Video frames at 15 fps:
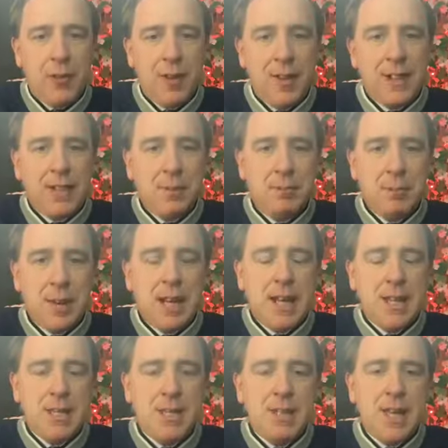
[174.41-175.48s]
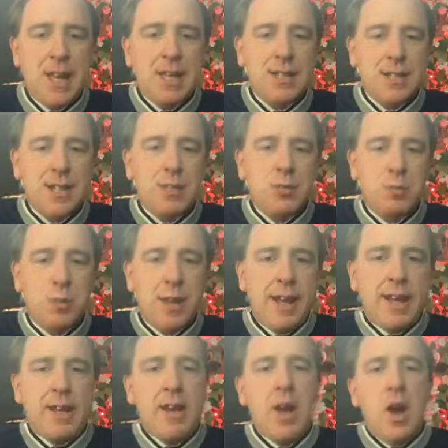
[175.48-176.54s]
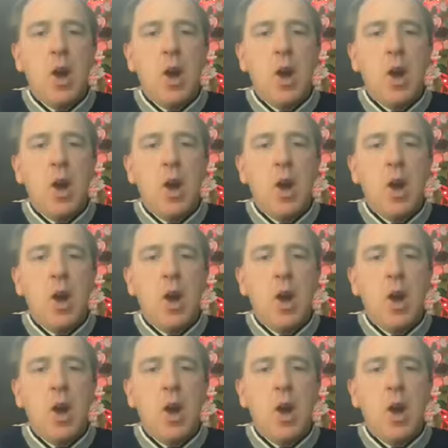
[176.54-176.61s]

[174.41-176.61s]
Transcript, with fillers: I think the biggest things this week